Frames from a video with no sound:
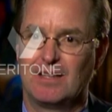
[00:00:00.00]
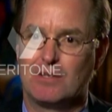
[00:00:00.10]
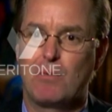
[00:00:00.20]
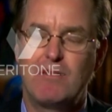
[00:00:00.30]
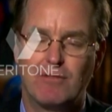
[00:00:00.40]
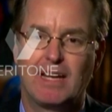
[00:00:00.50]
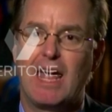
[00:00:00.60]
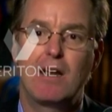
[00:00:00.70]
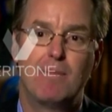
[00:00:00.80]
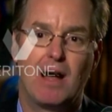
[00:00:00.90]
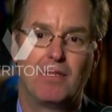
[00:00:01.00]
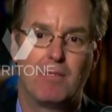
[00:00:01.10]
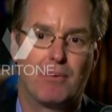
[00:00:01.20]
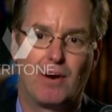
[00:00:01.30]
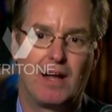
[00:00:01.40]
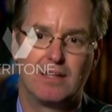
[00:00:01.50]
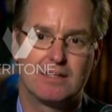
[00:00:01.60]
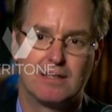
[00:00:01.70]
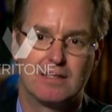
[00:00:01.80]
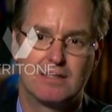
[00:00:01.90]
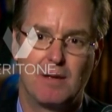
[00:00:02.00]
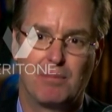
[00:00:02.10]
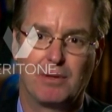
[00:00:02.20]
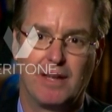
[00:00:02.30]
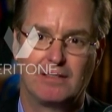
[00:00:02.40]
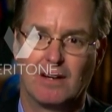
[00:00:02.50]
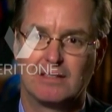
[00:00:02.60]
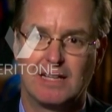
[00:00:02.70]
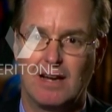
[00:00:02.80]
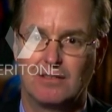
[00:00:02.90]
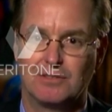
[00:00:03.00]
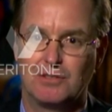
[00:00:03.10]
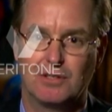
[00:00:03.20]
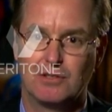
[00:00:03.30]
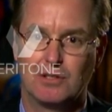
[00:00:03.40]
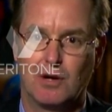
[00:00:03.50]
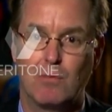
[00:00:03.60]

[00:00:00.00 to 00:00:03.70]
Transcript: So we forget about the paralysis that plagued our towns years ago.